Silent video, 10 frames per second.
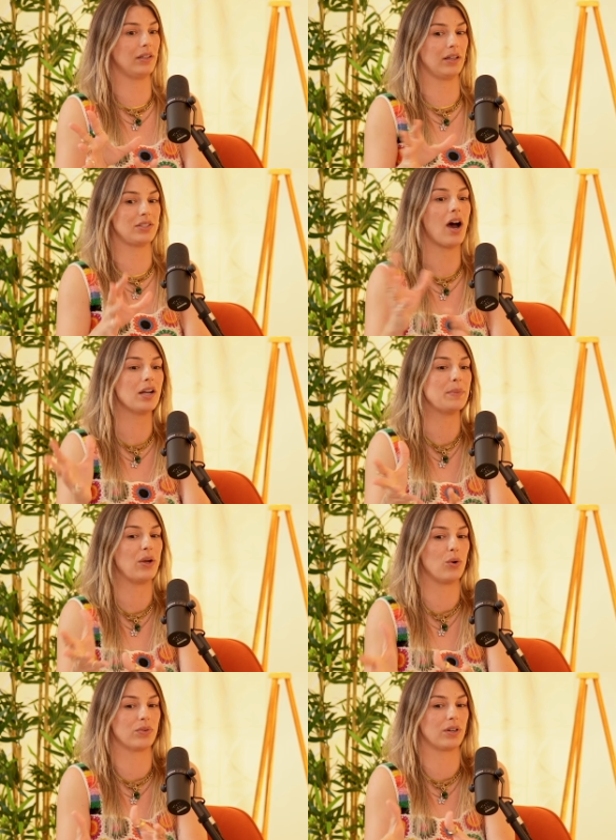
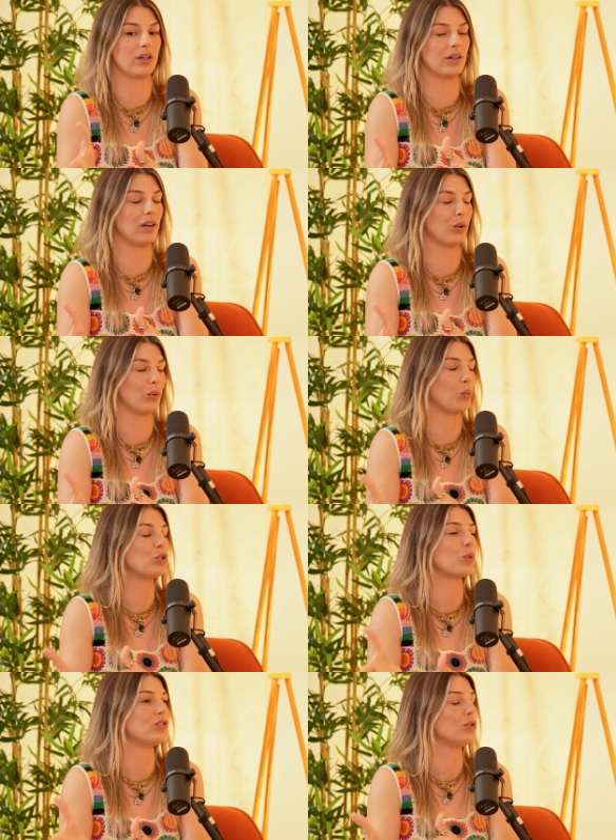autonomy over
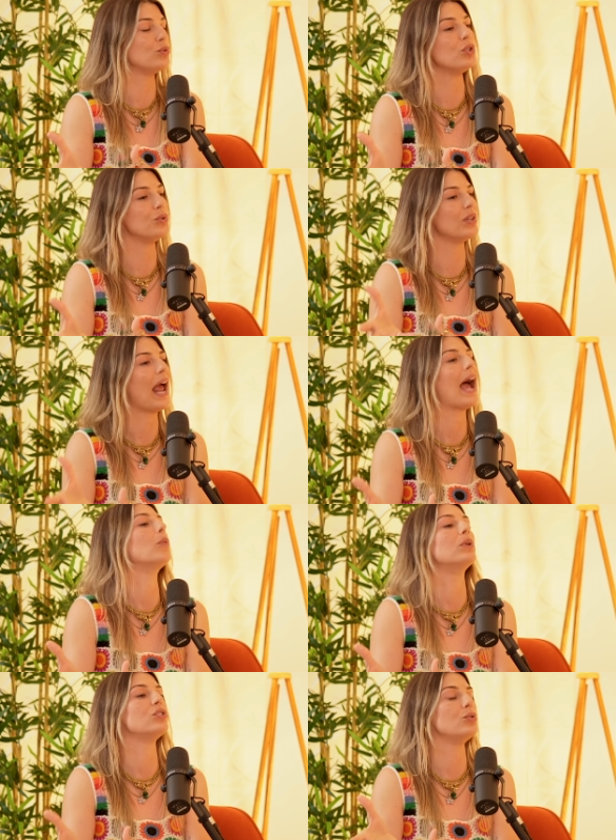which ones you choose and
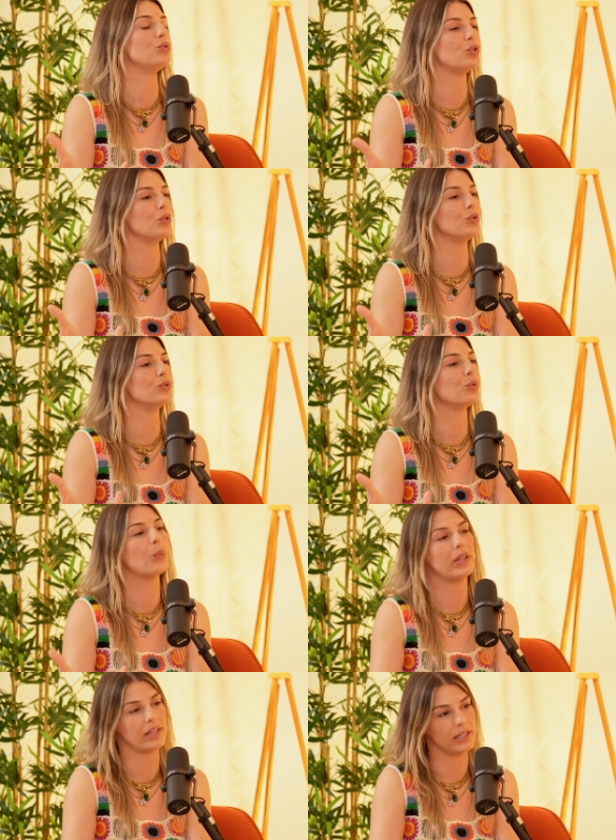how much you choose
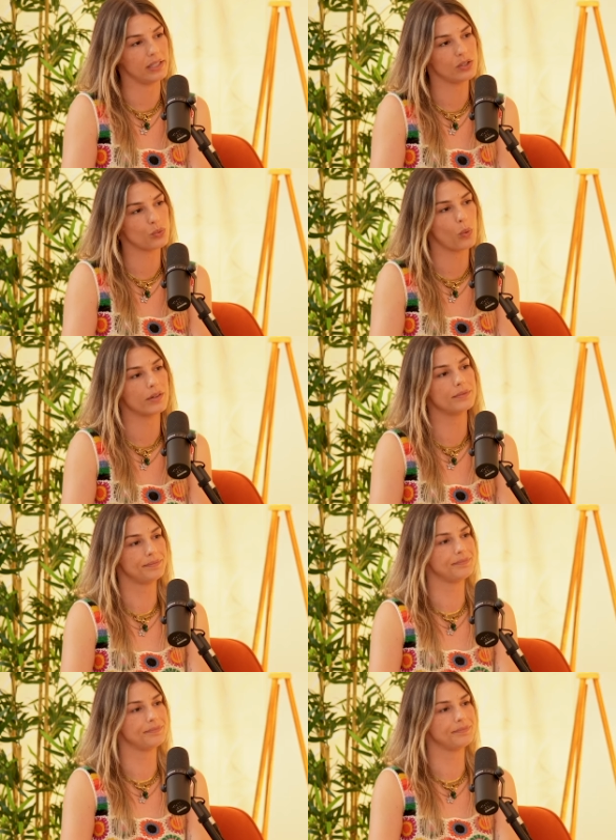within each one.